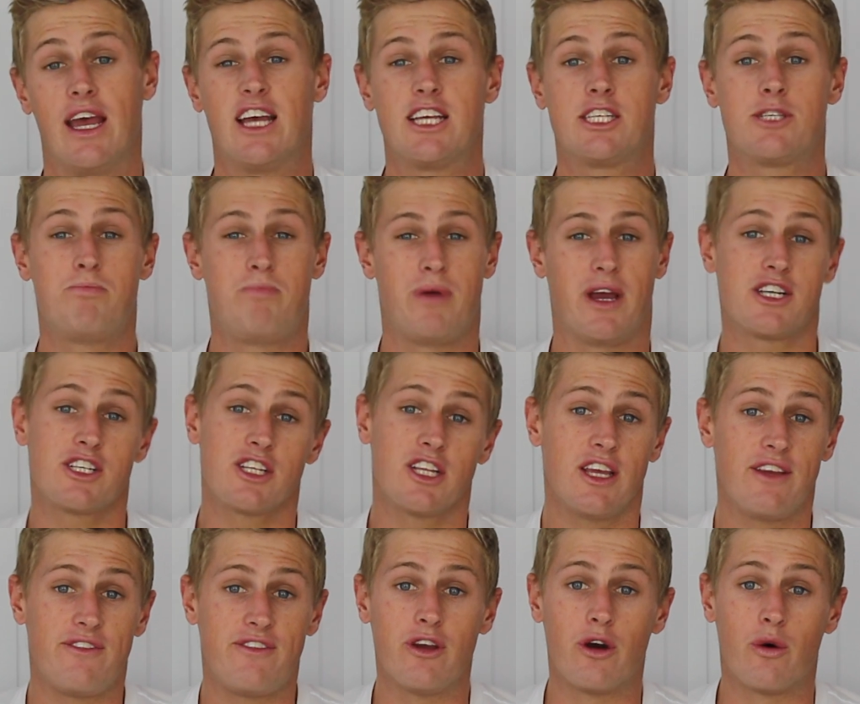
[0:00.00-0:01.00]

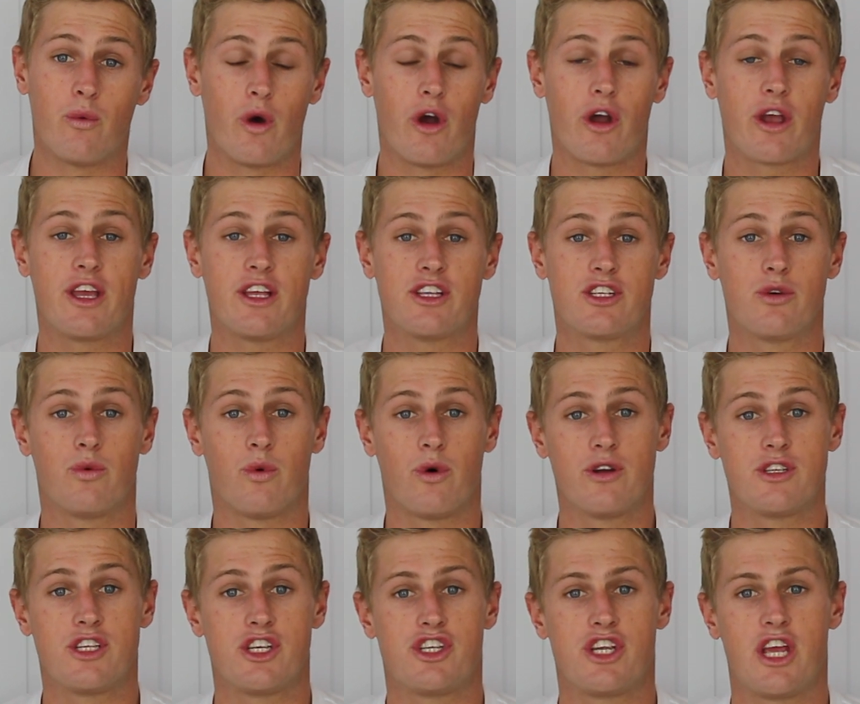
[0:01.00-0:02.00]
especially if you're working
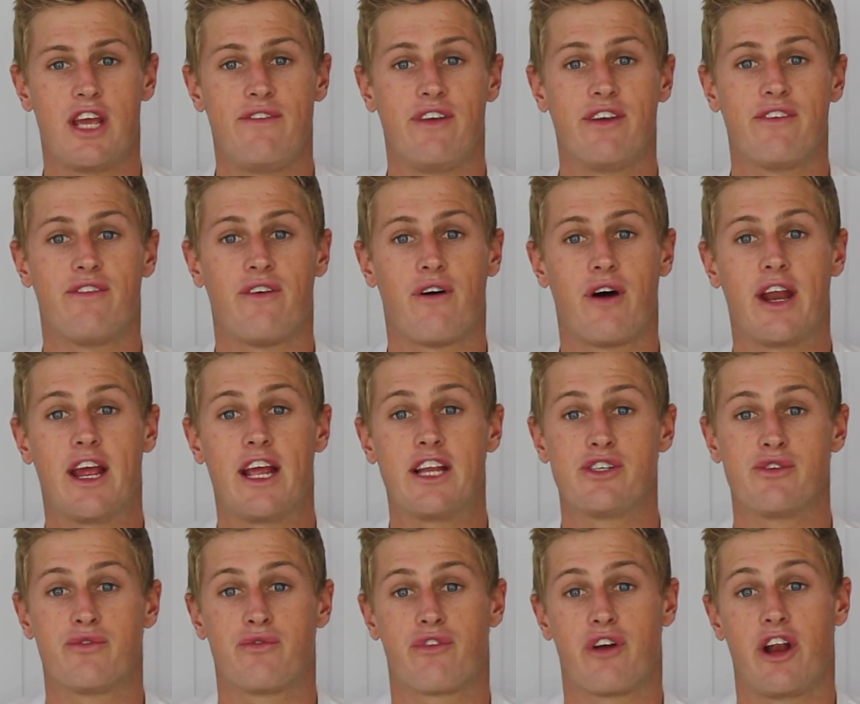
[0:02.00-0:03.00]
towards achieving
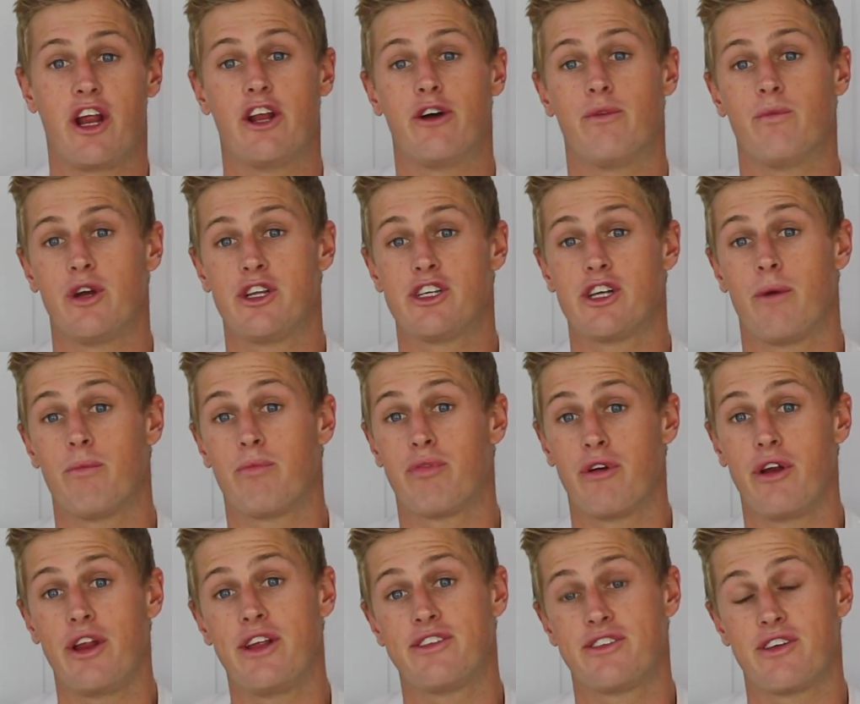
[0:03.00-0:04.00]
financial freedom, which I'm
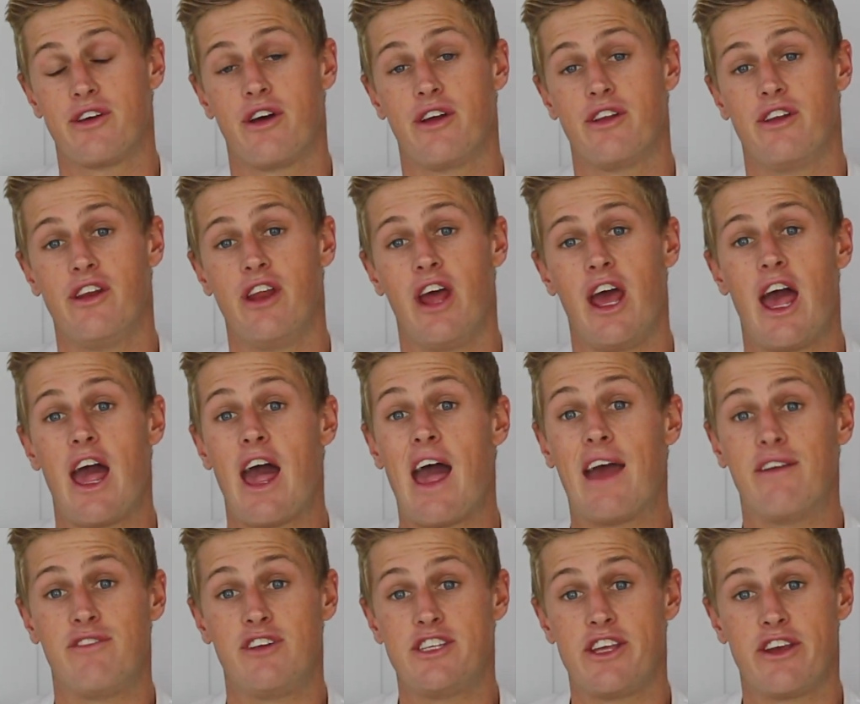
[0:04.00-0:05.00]
pretty certain
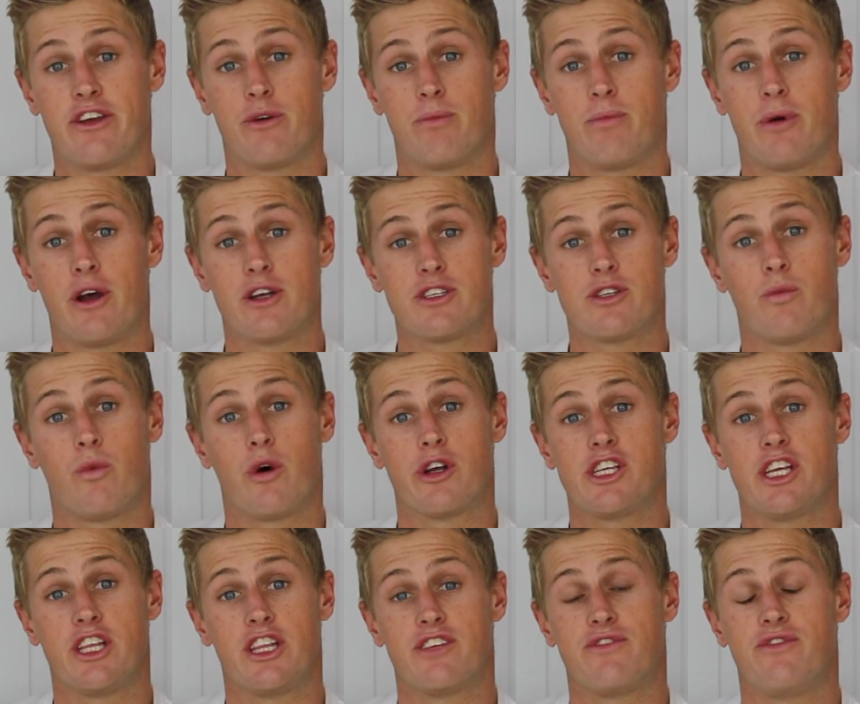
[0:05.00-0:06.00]
every single person
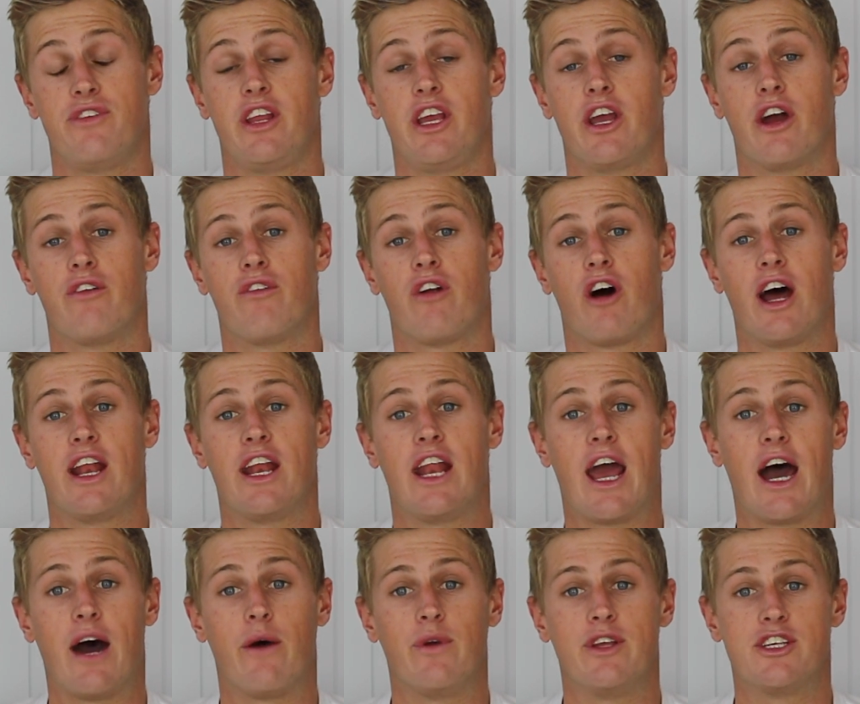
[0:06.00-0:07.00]
watching this video right
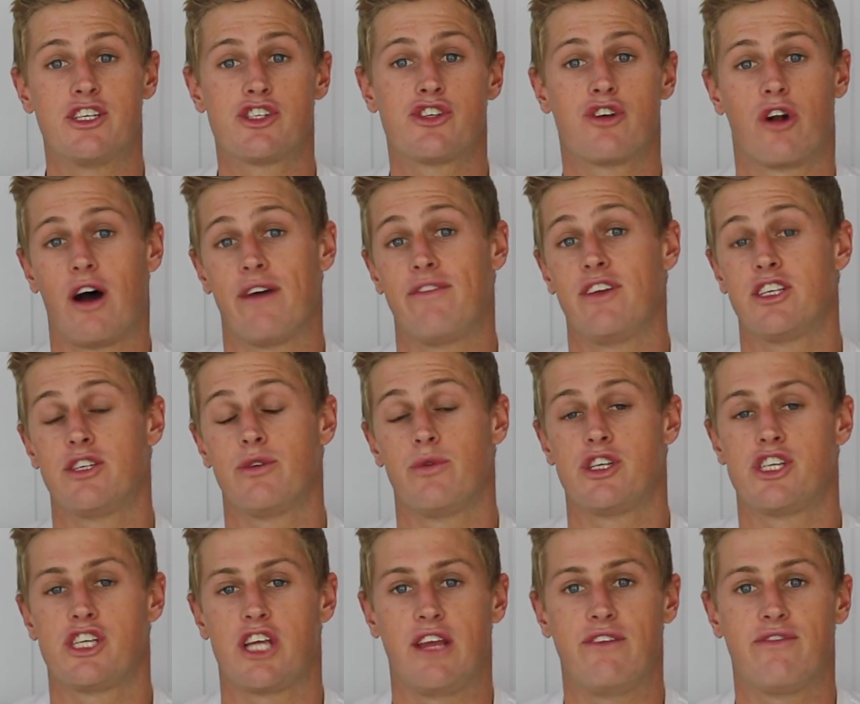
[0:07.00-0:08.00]
now is striving to
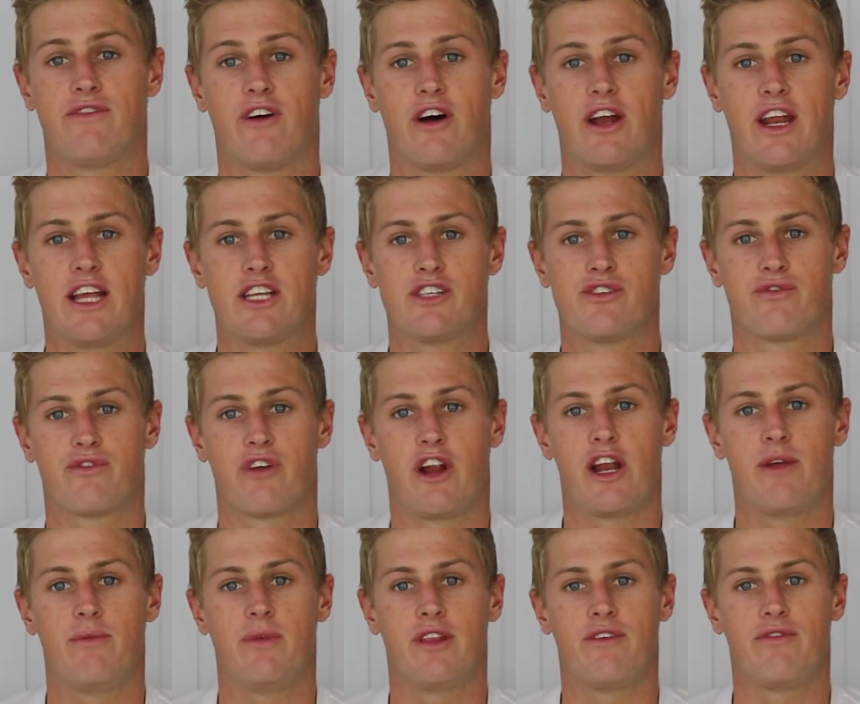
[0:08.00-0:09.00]
achieve financial
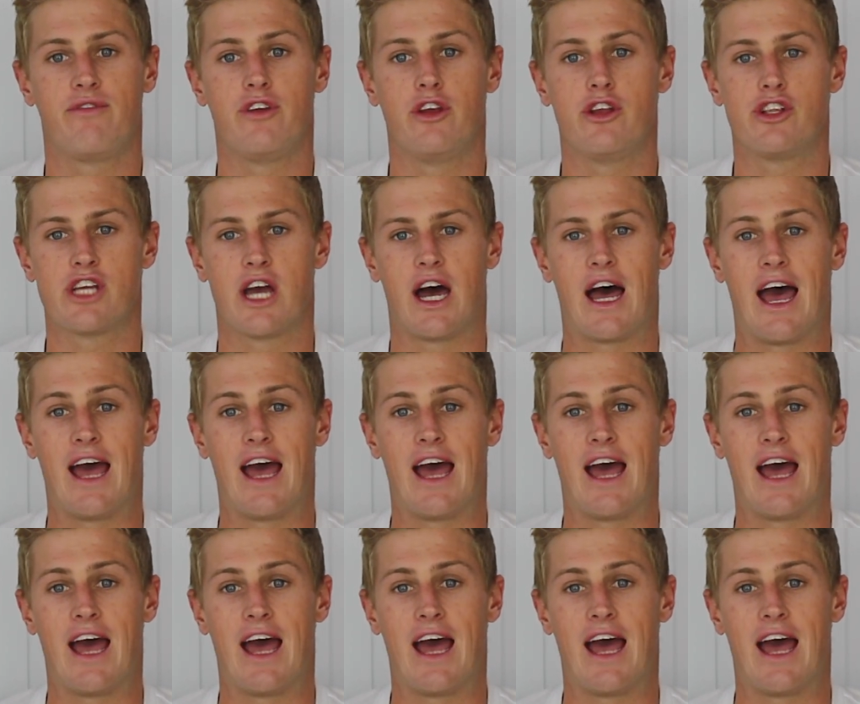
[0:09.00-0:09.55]
freedom in the future.